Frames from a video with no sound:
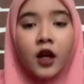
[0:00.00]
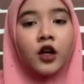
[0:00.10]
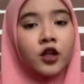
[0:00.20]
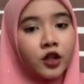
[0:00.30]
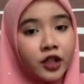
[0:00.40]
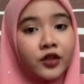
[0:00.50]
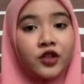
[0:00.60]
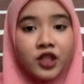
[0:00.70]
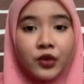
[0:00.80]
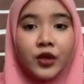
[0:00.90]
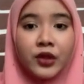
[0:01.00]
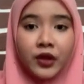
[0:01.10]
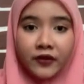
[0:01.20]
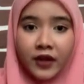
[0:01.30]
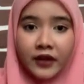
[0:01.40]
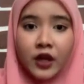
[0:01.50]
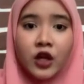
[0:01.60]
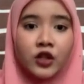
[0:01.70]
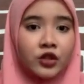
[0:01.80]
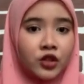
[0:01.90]
According to Jin 2025,
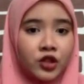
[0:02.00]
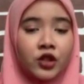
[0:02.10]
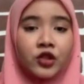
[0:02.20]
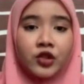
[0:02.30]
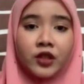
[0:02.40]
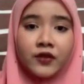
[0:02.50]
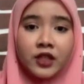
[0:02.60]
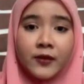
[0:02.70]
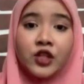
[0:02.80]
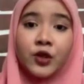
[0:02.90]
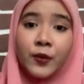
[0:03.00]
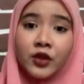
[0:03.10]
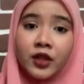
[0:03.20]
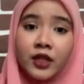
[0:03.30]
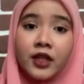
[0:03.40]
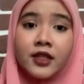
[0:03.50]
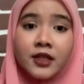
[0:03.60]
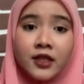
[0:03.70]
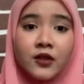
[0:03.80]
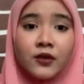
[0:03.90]
social constructivism has reportedly
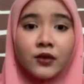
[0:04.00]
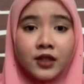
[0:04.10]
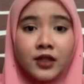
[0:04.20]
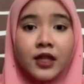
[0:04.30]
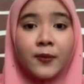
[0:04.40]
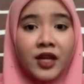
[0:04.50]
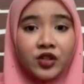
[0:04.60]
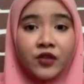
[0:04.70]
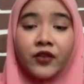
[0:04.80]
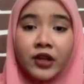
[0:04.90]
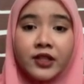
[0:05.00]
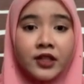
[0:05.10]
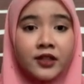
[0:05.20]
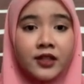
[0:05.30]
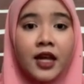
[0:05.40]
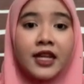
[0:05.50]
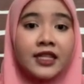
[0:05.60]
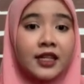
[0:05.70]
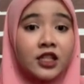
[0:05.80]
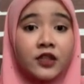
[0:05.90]
assisted students in mastering various skills
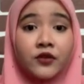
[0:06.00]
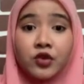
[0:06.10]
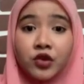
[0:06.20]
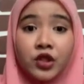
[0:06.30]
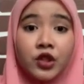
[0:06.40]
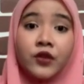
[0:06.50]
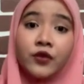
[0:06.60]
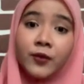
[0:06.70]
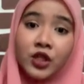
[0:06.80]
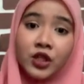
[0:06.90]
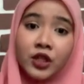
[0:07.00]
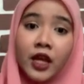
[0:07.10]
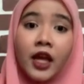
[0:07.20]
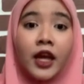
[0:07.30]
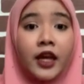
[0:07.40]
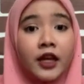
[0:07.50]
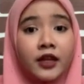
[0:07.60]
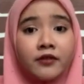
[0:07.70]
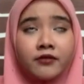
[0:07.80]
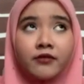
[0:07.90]
such as fostering new information
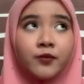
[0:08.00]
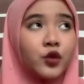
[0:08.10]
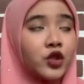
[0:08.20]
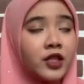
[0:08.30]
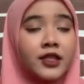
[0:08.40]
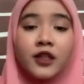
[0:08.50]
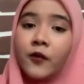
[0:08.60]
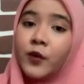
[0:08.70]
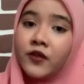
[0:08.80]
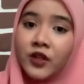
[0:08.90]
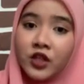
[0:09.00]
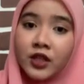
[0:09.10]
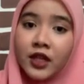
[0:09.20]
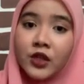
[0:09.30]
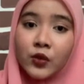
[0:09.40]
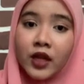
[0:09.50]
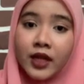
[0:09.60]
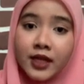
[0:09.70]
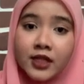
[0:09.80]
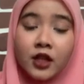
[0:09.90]
and boosting self-motivation as well
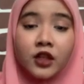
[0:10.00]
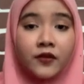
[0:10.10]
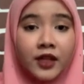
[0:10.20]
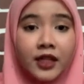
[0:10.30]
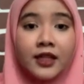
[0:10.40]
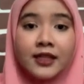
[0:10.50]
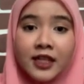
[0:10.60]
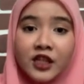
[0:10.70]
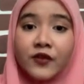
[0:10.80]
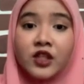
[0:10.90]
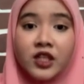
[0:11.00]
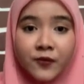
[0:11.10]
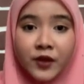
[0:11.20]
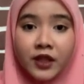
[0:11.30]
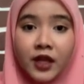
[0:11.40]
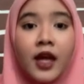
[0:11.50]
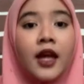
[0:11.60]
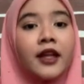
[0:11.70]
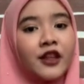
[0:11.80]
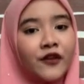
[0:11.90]
as cultivating the sense of achievement.
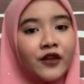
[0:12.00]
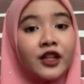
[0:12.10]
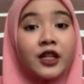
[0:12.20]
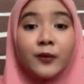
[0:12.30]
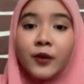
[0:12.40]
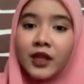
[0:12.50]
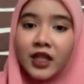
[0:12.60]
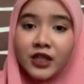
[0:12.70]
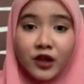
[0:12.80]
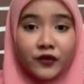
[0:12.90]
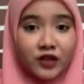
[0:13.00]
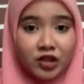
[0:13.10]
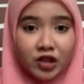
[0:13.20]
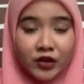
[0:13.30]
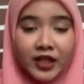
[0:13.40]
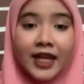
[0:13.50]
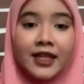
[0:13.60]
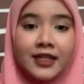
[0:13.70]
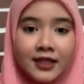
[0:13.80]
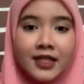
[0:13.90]
Therefore, the implementation of this theory can
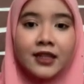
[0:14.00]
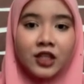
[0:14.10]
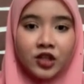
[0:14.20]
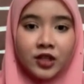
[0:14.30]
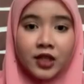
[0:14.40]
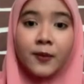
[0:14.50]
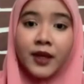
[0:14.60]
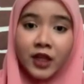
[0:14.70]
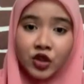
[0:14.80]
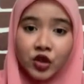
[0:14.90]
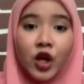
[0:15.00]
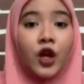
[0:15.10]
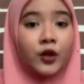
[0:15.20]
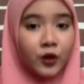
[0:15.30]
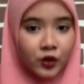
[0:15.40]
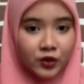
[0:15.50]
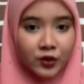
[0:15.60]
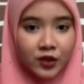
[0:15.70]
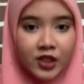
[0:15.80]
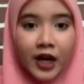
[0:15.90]
assist teachers in making sure no
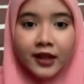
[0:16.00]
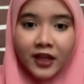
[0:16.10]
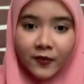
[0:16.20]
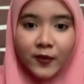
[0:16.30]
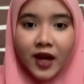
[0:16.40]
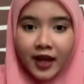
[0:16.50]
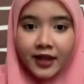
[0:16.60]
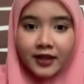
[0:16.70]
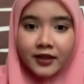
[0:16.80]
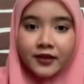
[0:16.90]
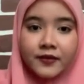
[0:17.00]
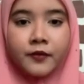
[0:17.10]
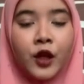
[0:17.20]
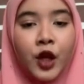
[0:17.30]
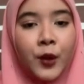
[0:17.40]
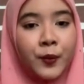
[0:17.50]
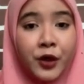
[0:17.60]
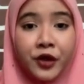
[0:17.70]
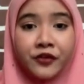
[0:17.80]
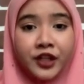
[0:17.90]
students are left behind.
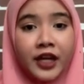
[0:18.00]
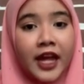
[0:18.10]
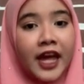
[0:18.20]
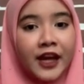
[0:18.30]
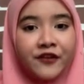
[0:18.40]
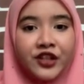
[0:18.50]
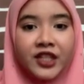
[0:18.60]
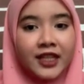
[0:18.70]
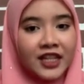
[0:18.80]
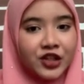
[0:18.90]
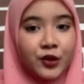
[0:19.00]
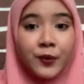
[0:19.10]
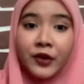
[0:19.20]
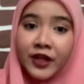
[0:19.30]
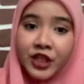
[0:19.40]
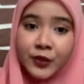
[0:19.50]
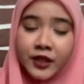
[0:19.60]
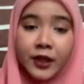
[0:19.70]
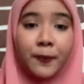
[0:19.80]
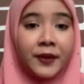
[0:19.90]
Moreover, efficient classroom
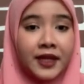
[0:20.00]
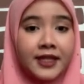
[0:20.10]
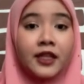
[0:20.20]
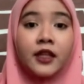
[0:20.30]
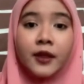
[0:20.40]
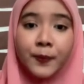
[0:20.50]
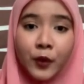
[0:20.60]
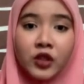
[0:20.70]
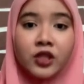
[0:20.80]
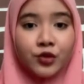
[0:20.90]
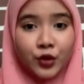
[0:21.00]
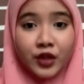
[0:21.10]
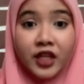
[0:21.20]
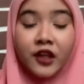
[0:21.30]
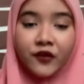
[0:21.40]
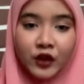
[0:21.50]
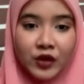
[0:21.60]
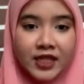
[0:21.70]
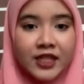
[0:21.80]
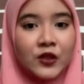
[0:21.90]
arrangement plays an important role in
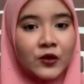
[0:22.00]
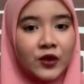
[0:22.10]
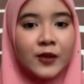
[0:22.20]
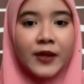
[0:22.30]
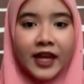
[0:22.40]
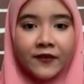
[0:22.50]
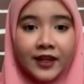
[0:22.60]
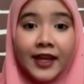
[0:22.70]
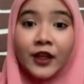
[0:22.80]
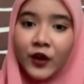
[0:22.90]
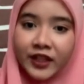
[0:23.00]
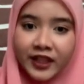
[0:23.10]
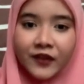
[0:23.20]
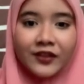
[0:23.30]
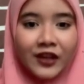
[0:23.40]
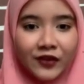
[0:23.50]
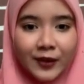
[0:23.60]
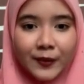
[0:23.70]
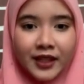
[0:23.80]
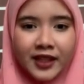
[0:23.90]
influencing students' behavior and cognitive
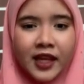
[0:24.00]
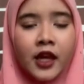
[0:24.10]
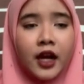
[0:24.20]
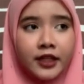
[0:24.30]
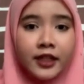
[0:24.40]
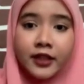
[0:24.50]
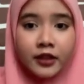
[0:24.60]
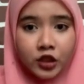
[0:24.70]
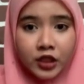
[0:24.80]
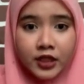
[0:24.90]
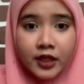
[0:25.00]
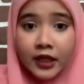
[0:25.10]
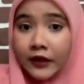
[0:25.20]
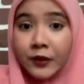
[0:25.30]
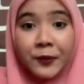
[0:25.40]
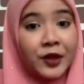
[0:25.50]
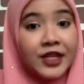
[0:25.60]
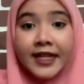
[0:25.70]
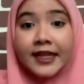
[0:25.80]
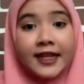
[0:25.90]
development. Other than teachers, even peers
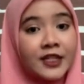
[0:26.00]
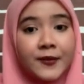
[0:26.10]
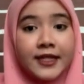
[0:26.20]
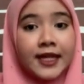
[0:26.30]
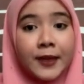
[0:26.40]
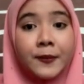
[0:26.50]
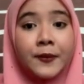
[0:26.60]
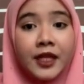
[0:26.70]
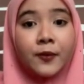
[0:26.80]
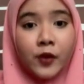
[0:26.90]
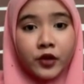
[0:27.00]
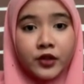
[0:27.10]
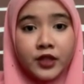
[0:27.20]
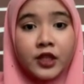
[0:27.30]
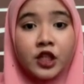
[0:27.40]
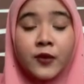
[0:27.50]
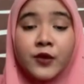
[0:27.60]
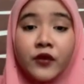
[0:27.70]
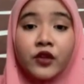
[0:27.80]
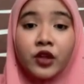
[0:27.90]
and classmates can be the models in terms
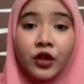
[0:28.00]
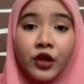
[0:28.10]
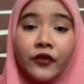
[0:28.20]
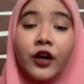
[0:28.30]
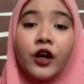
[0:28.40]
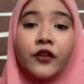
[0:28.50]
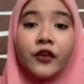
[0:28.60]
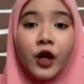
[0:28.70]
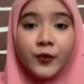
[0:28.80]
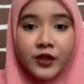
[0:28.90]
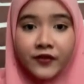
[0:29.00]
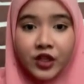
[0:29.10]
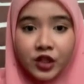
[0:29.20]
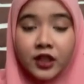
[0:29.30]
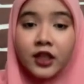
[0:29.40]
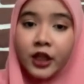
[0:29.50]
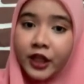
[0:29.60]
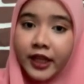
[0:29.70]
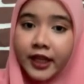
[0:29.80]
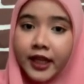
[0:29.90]
of the theory of observational learning.